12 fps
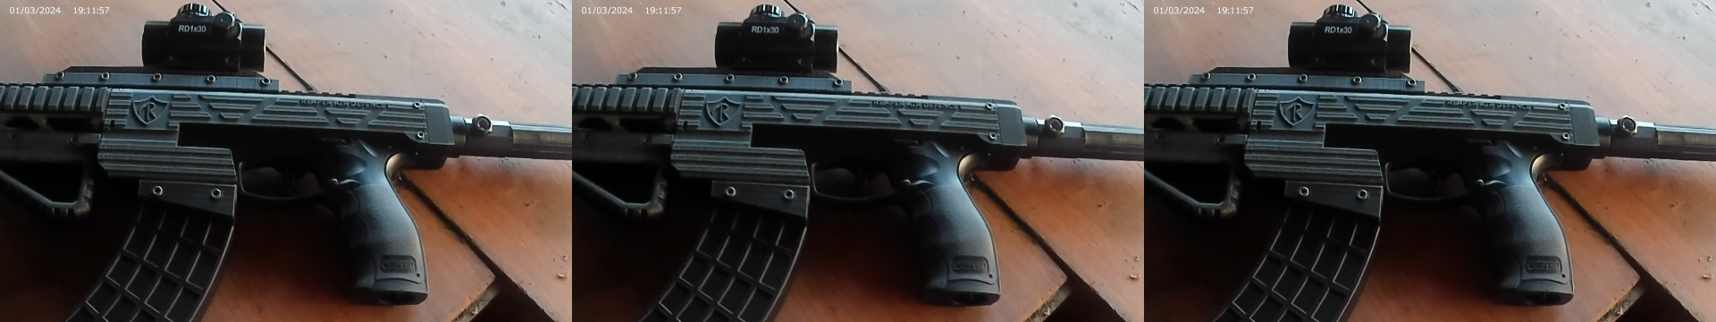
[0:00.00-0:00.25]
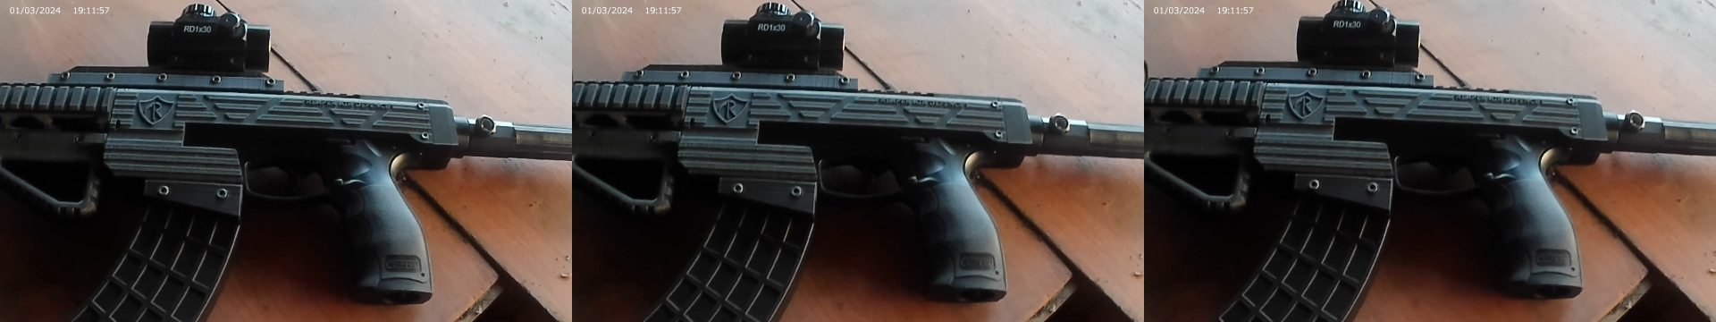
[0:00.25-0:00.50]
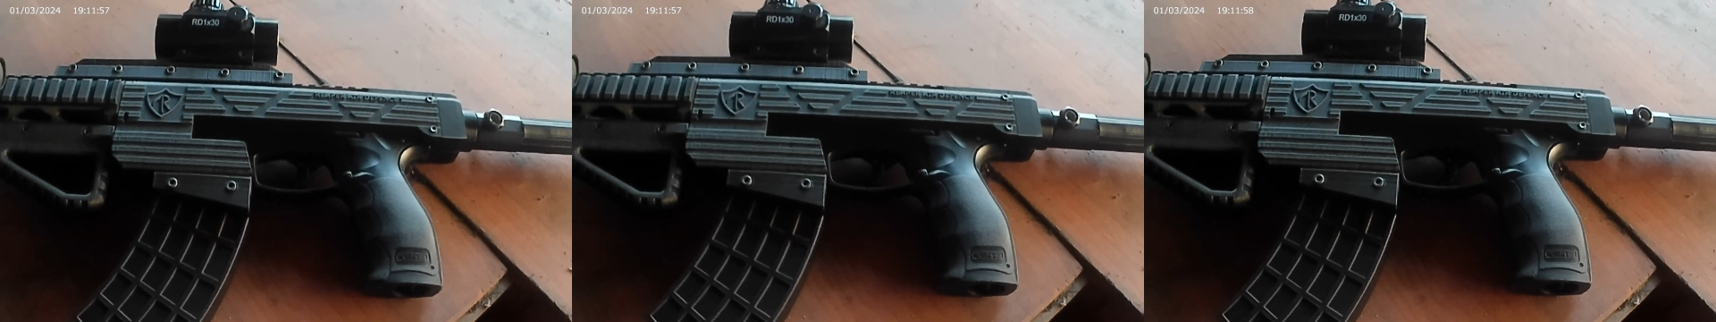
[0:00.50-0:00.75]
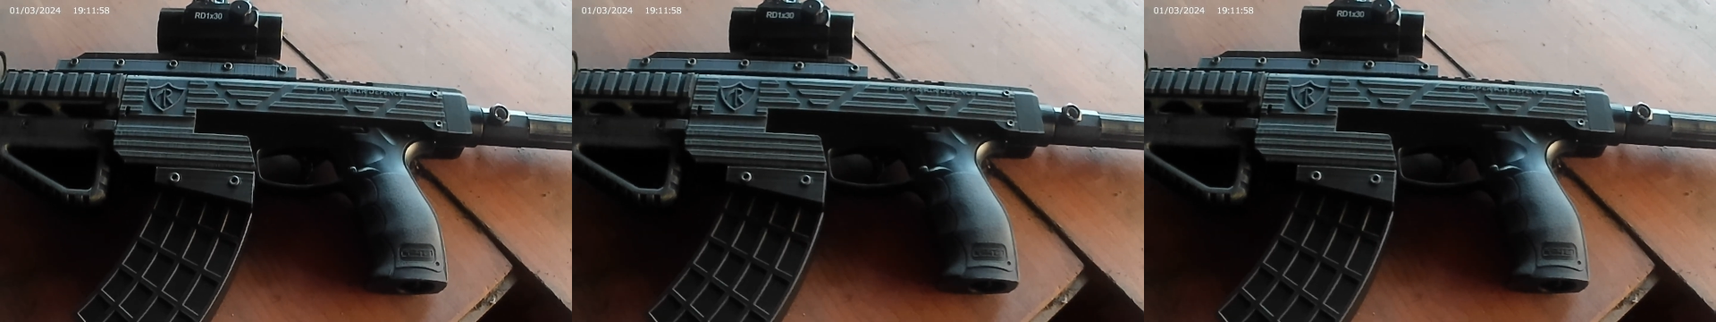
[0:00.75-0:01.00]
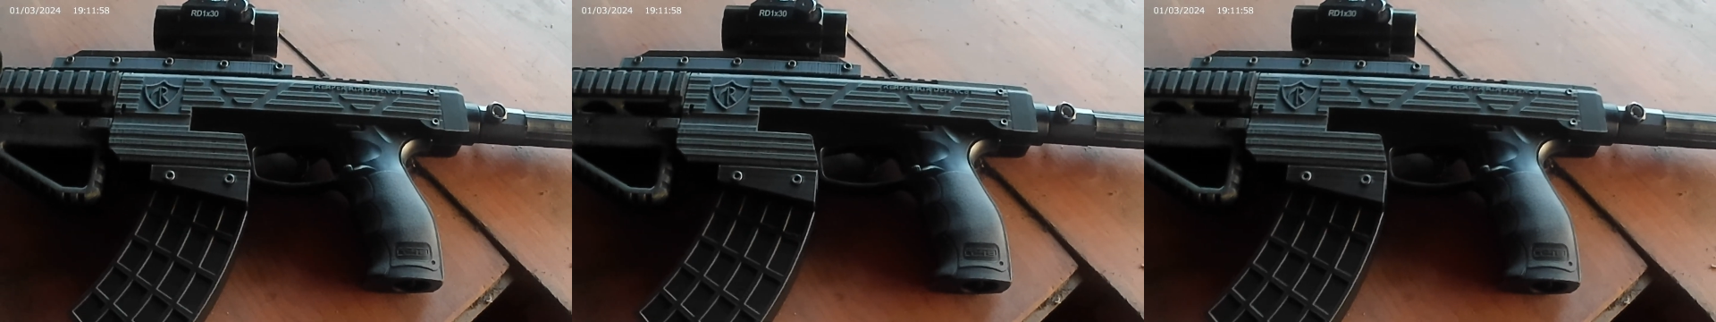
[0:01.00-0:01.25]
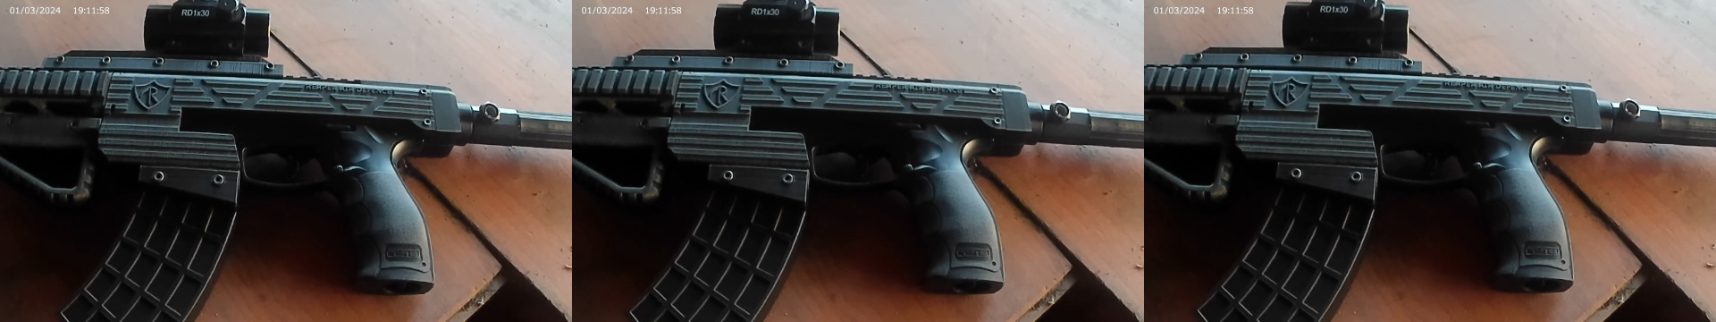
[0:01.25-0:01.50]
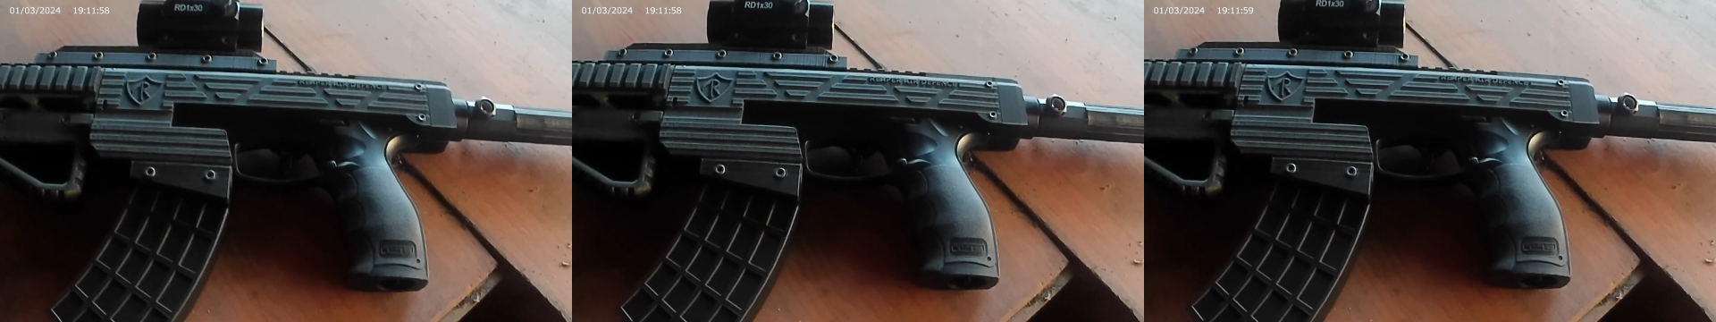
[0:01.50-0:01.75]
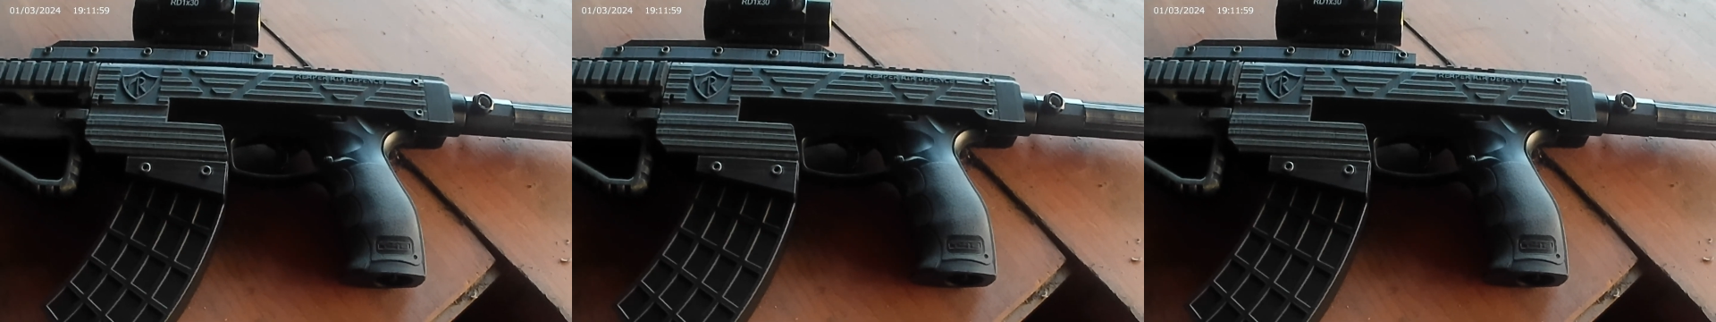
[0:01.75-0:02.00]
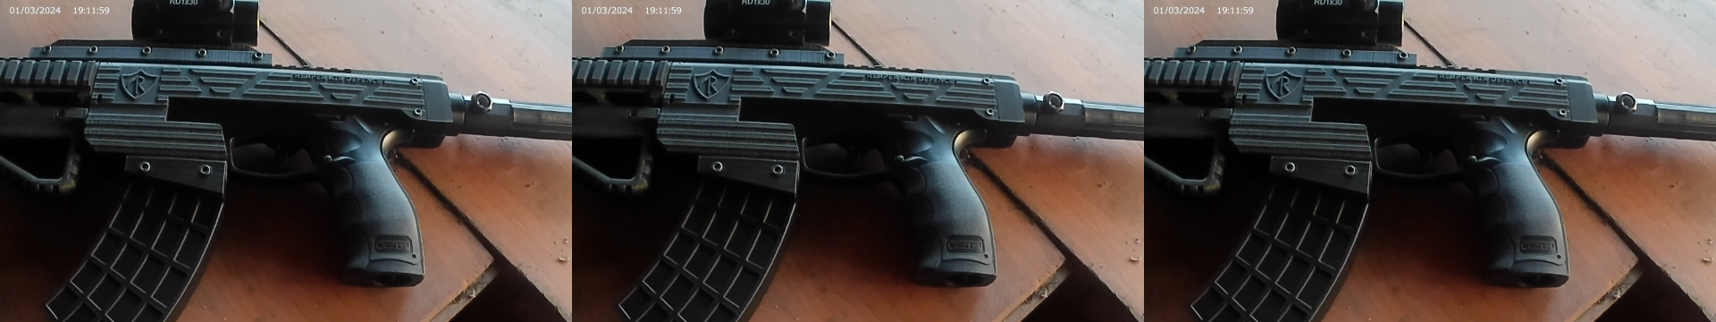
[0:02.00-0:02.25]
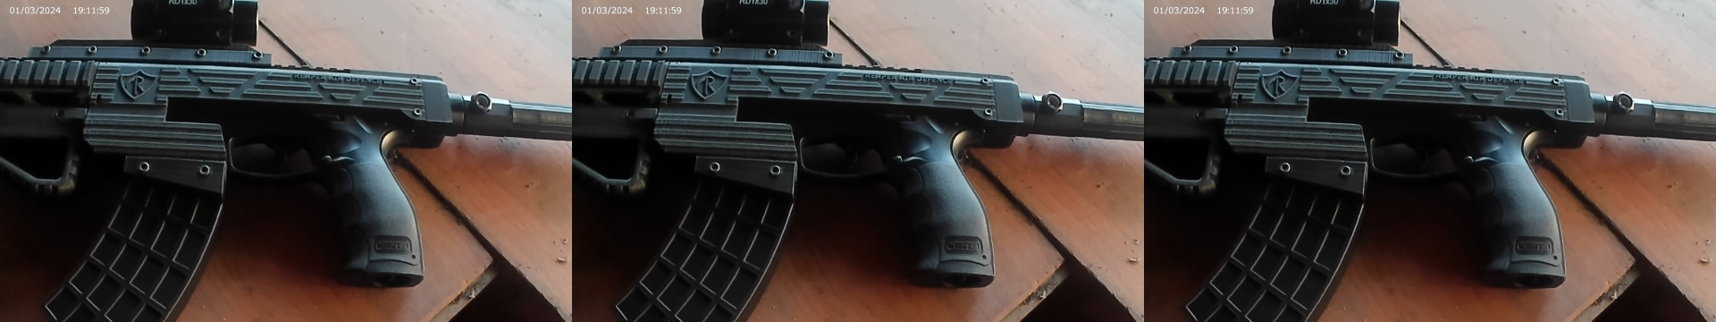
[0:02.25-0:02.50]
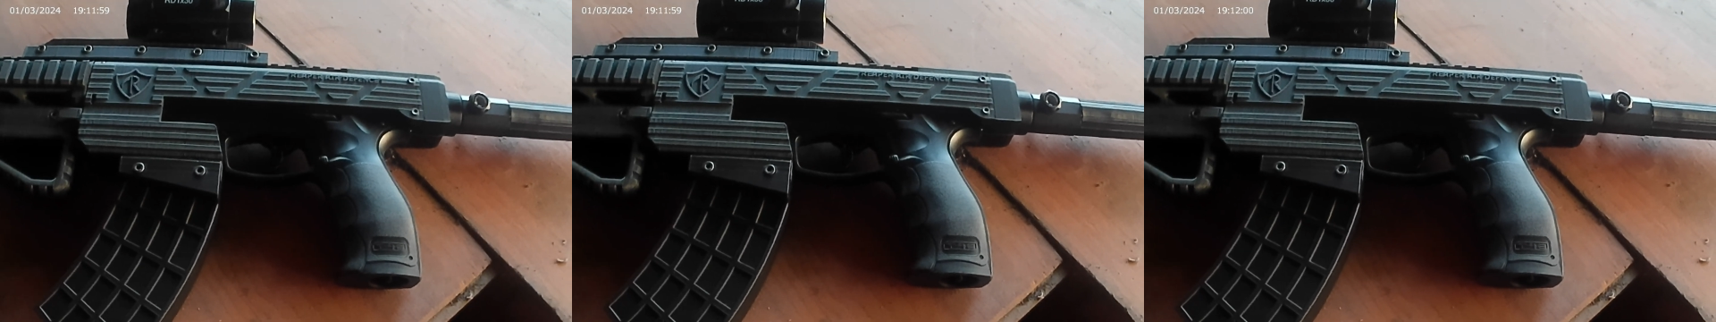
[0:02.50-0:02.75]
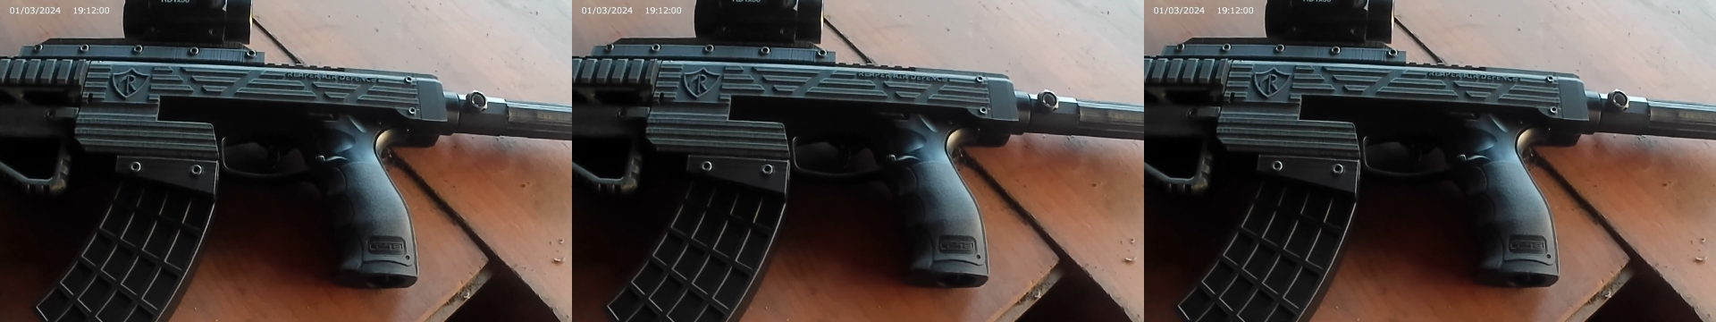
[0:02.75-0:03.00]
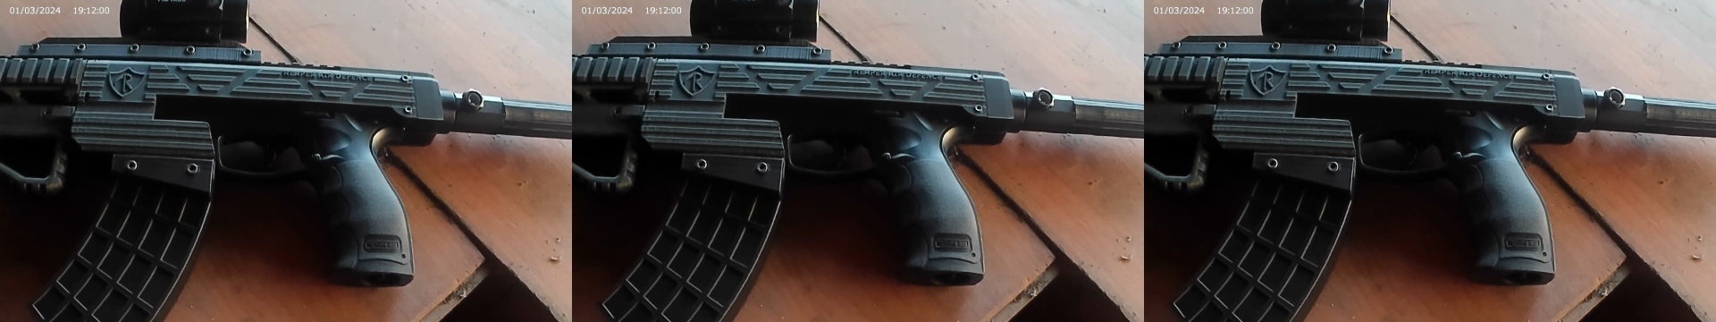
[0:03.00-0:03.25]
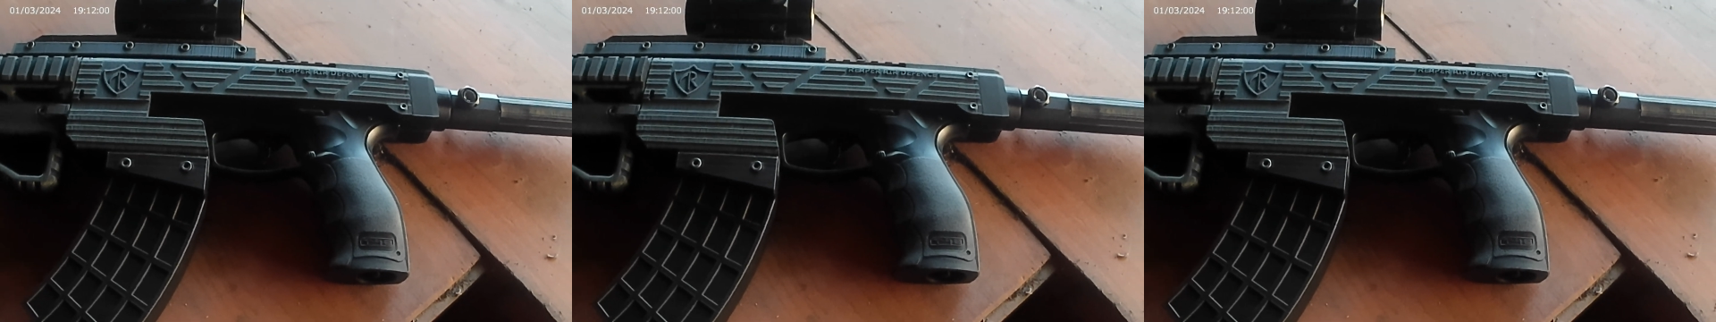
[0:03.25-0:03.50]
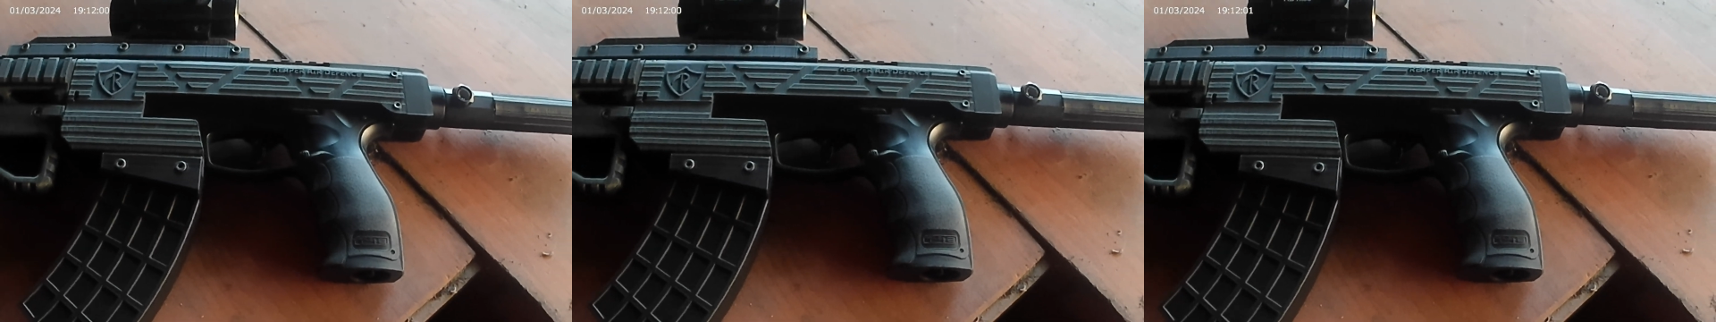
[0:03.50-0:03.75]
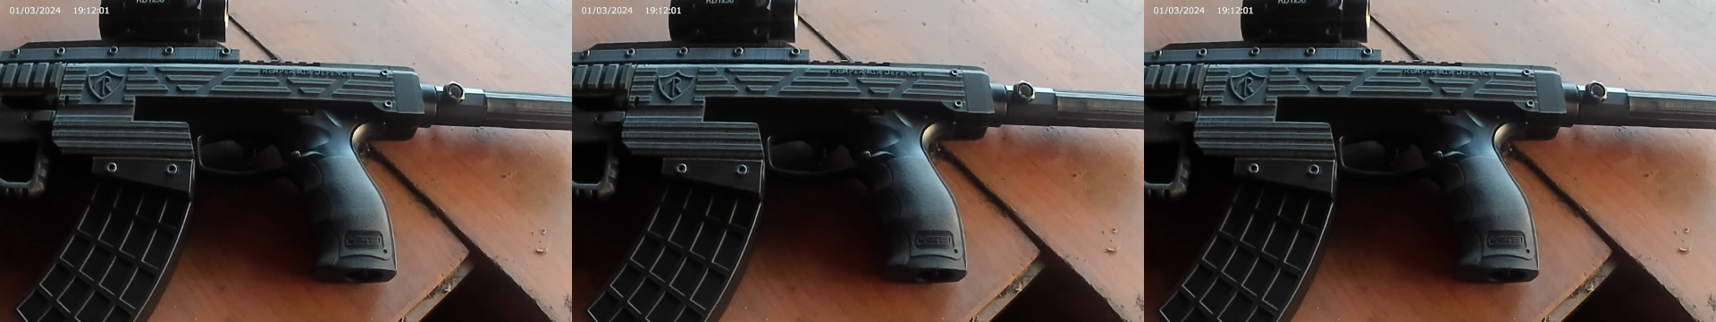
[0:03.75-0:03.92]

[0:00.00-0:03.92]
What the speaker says: (no speaker visible)